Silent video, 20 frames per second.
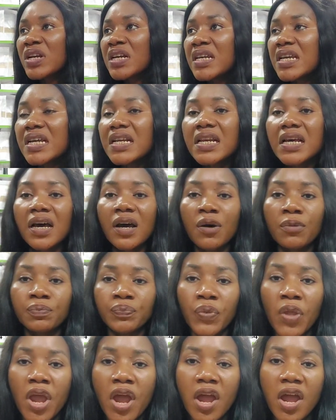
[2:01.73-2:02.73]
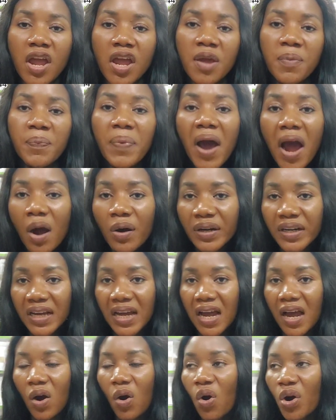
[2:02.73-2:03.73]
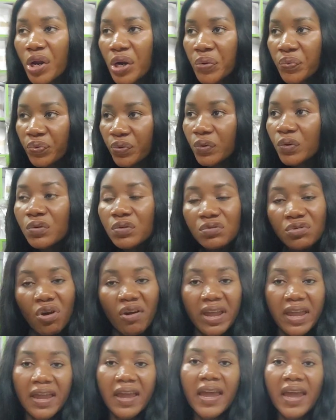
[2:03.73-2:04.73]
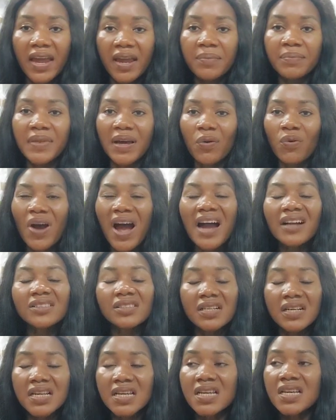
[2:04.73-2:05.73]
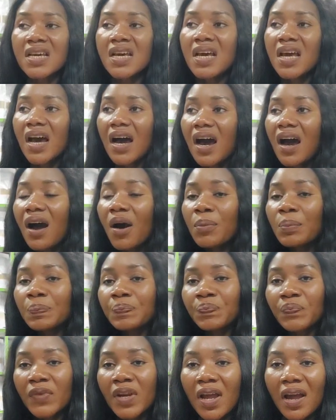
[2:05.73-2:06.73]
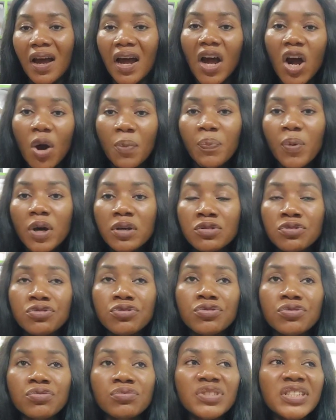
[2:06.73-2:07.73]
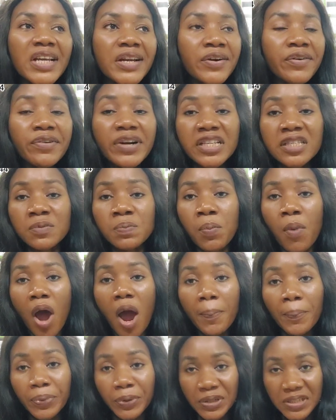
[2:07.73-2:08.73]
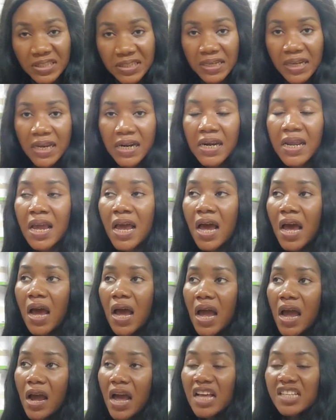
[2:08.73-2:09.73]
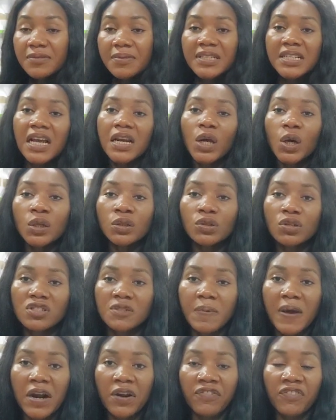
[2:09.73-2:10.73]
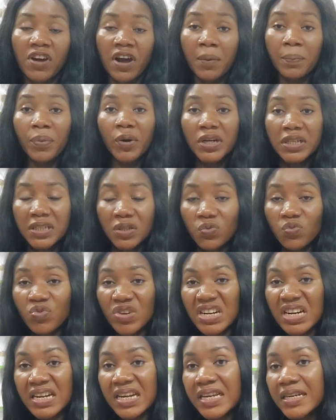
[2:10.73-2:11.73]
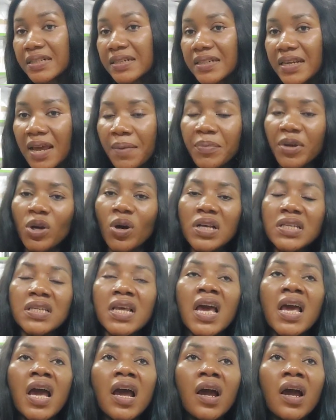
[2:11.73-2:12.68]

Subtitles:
we need a powder or a root or a herb that will actually help us to generate more protein, especially on those parts of our body we need them. Because